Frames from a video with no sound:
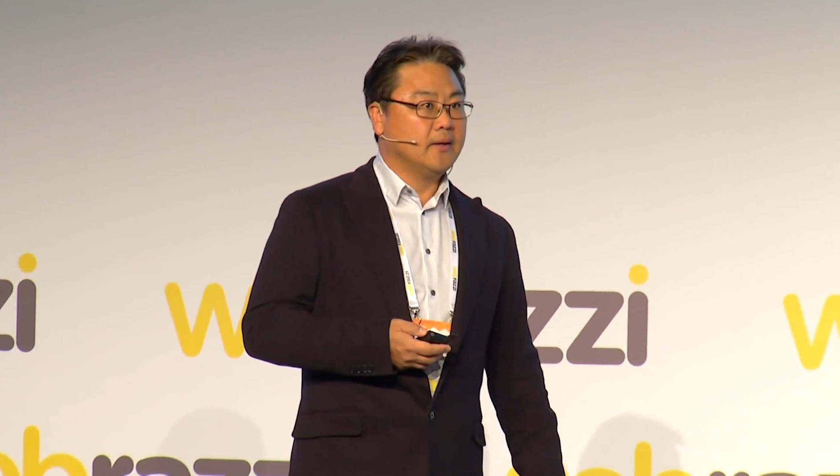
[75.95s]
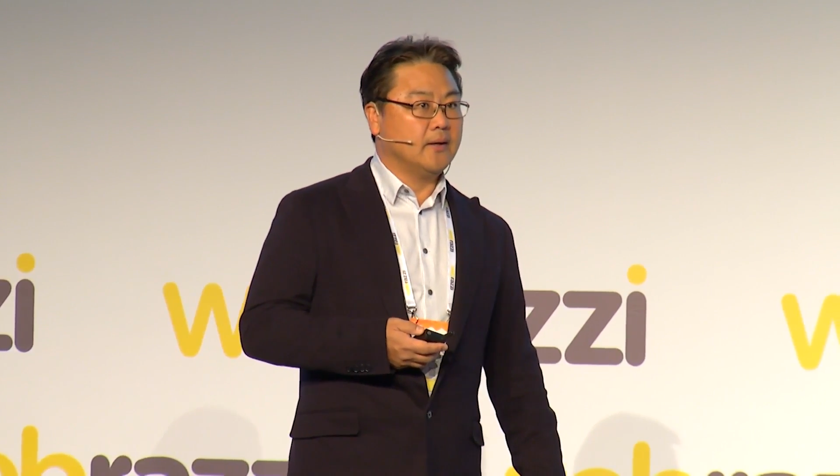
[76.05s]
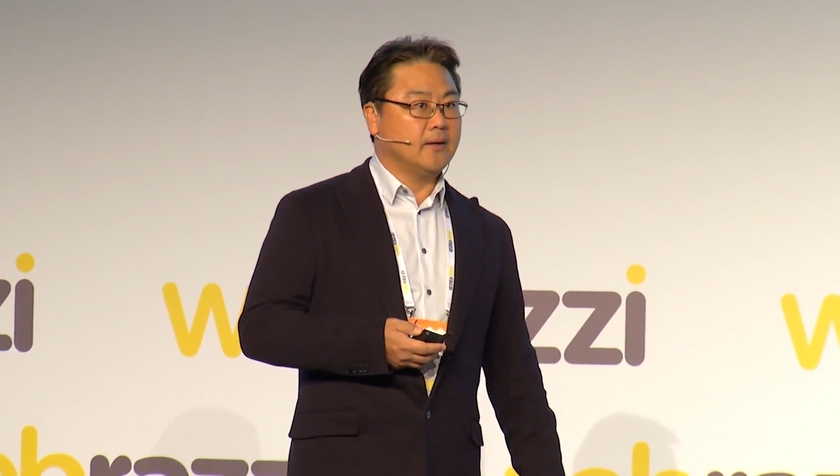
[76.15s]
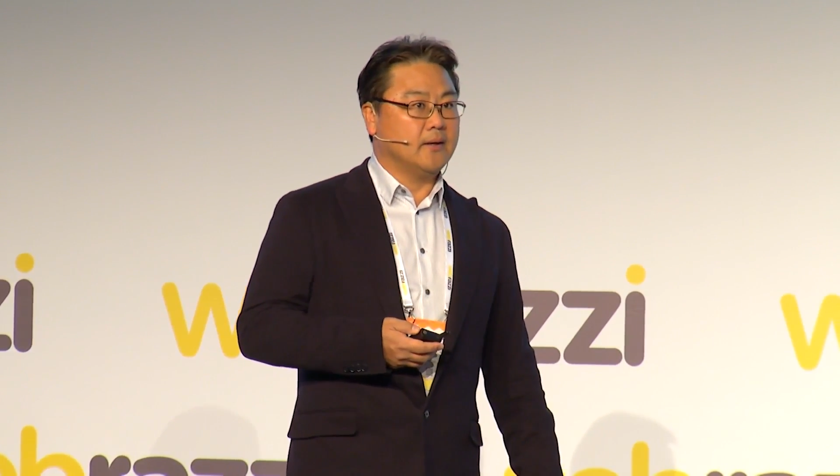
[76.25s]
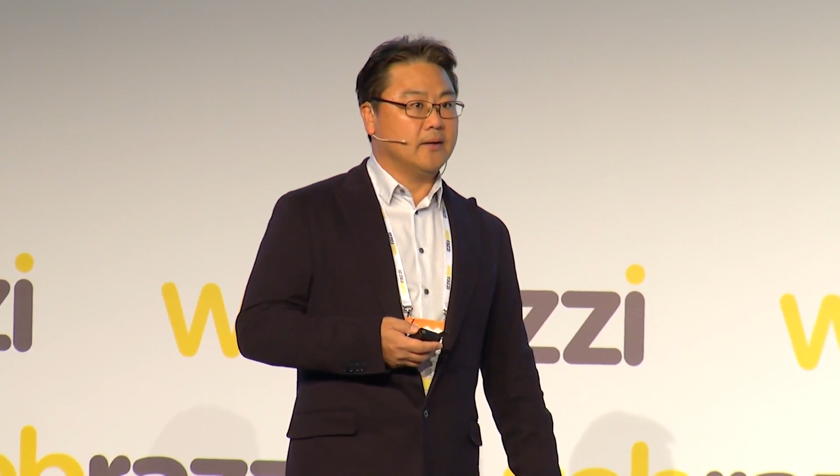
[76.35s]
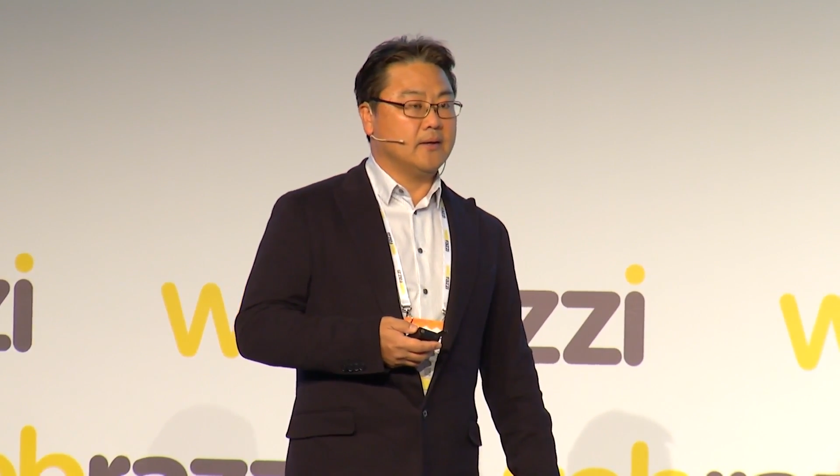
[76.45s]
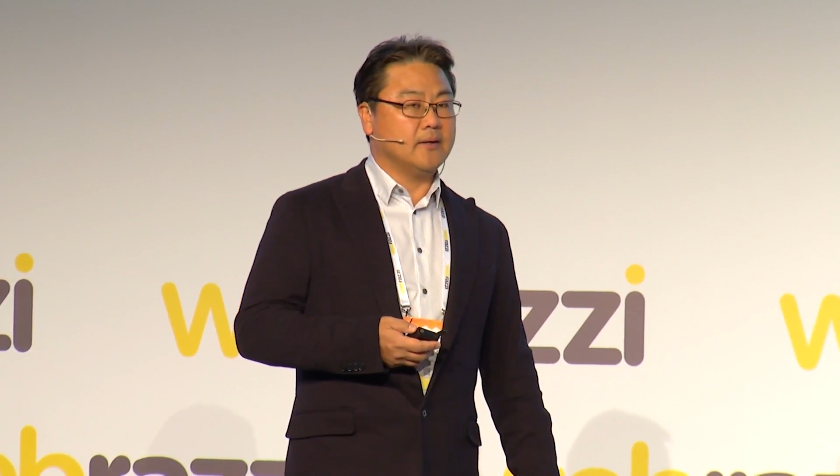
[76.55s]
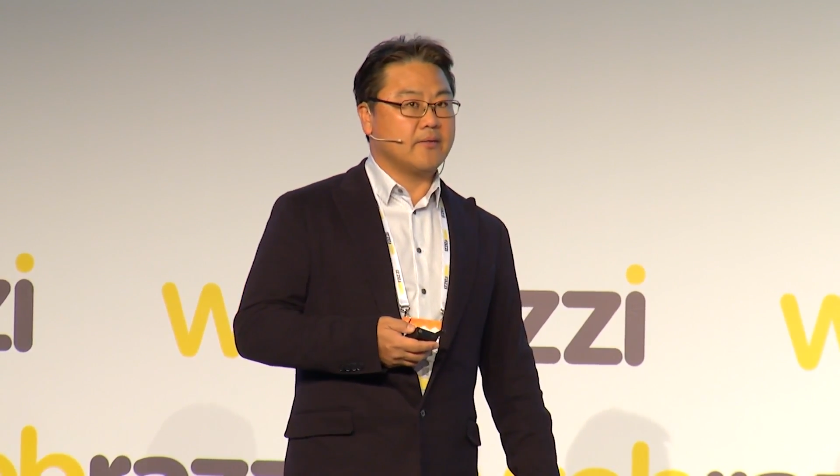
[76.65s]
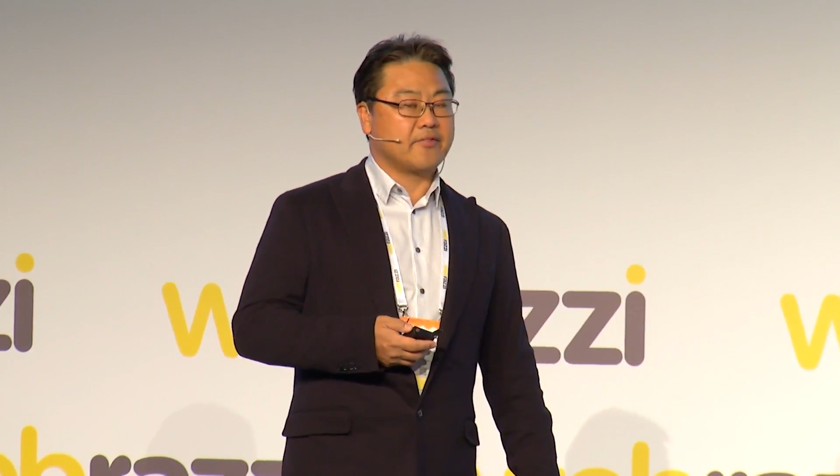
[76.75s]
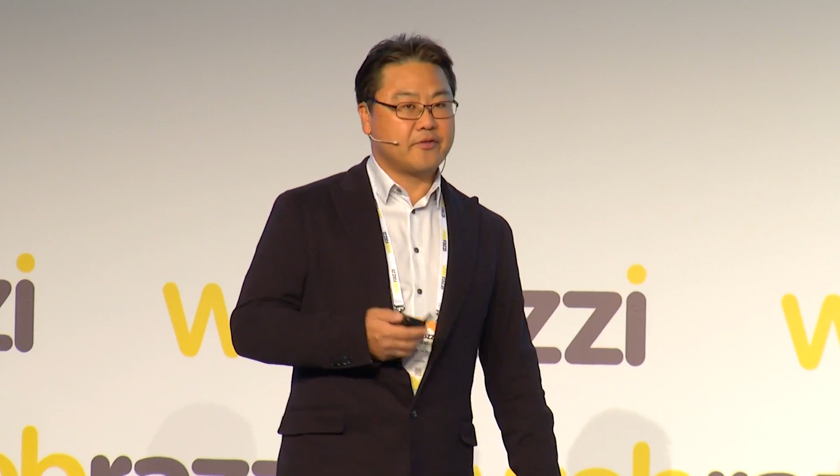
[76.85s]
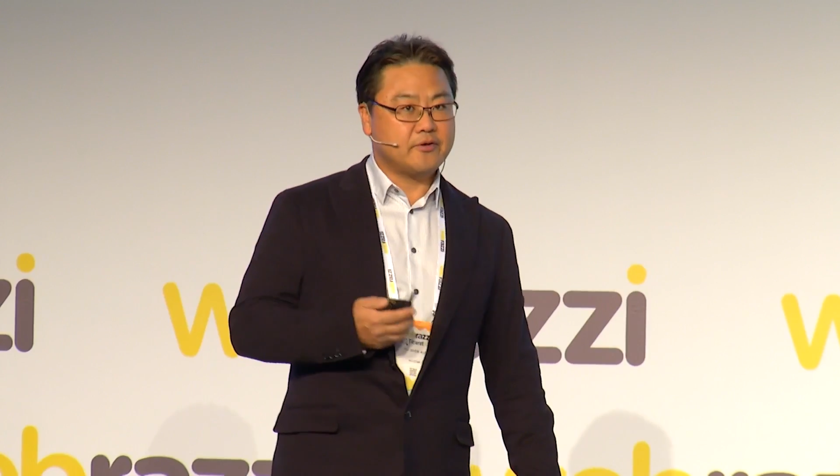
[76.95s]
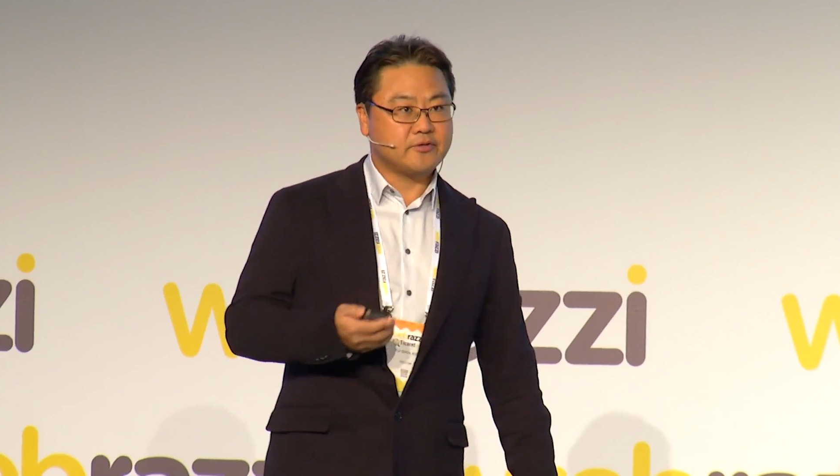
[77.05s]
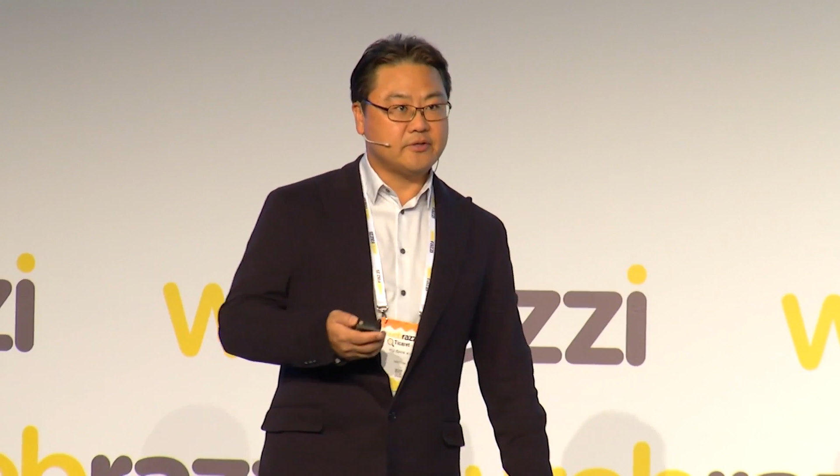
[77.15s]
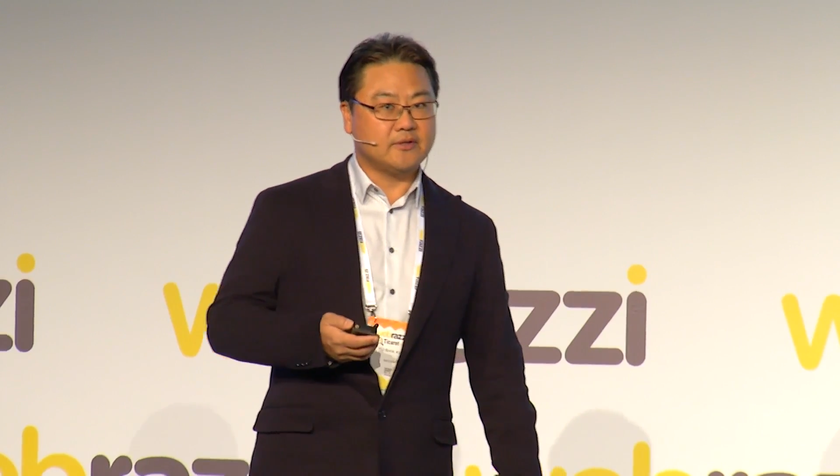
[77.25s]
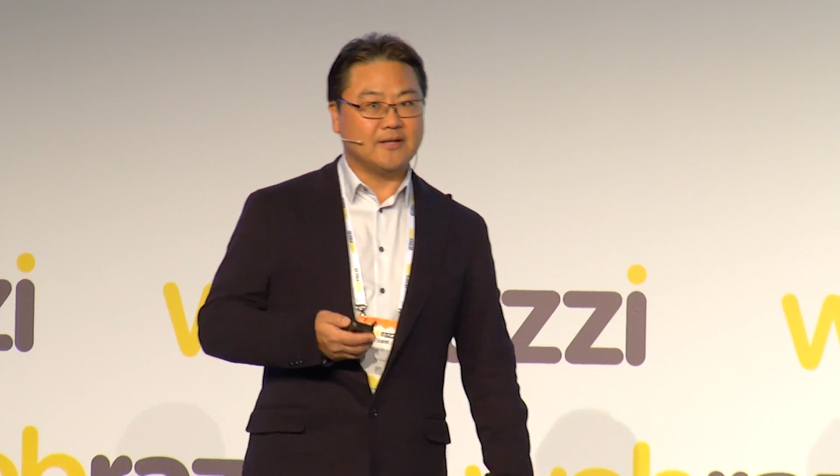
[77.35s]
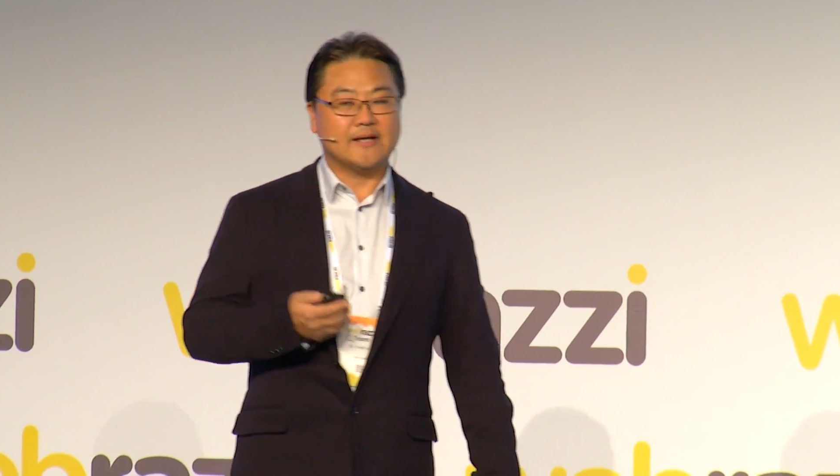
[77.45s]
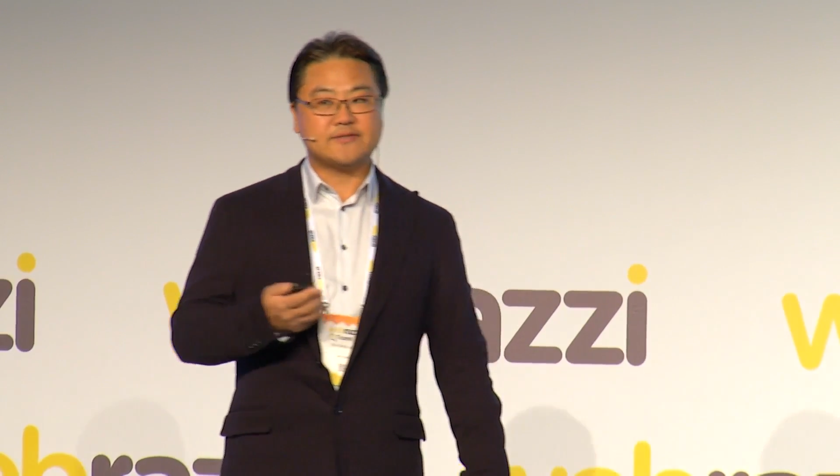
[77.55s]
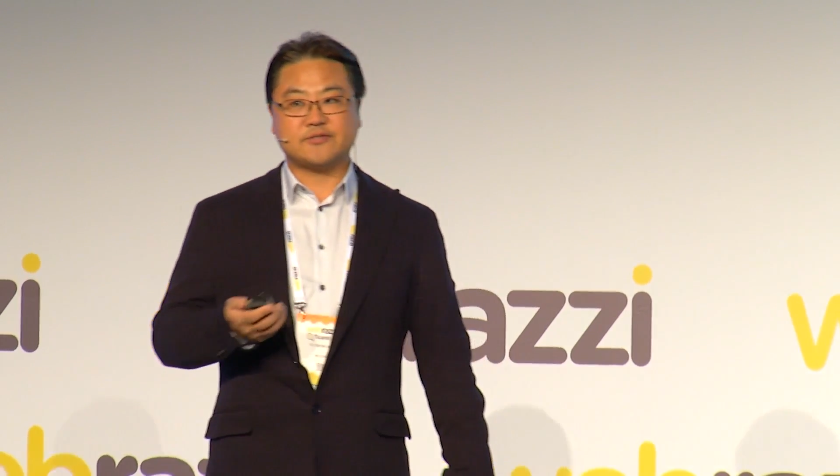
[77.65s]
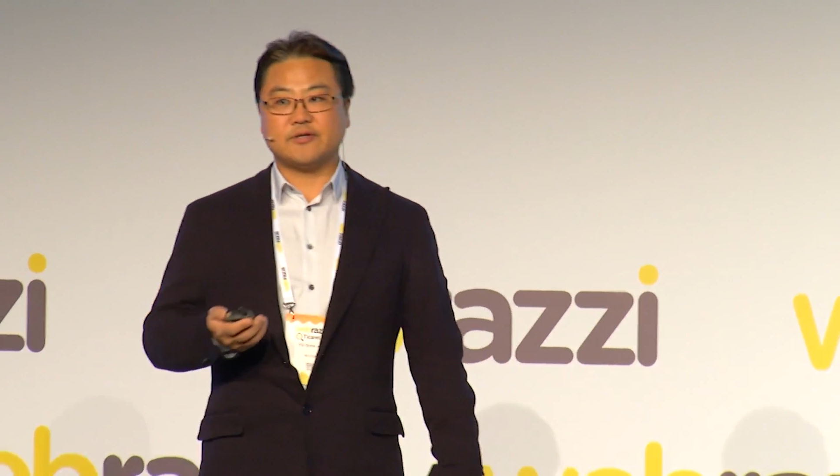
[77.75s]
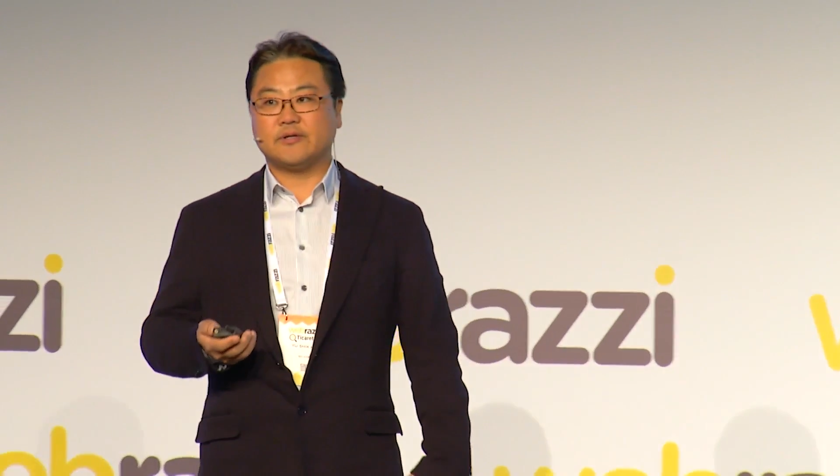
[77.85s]
Third year, the
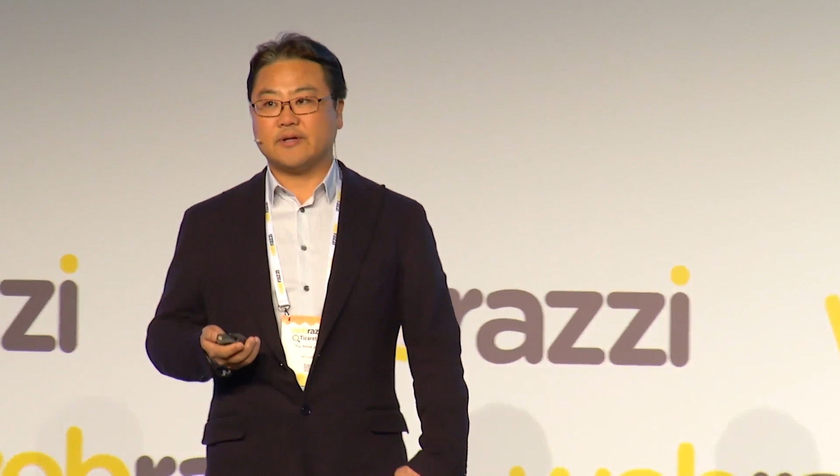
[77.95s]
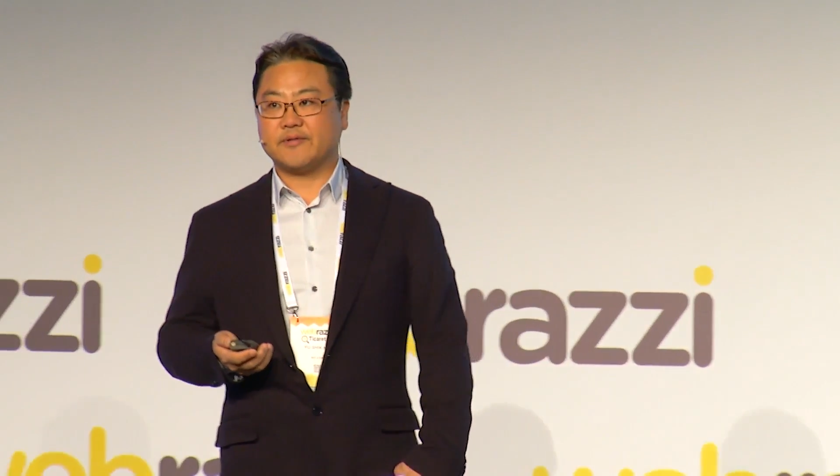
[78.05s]
last year,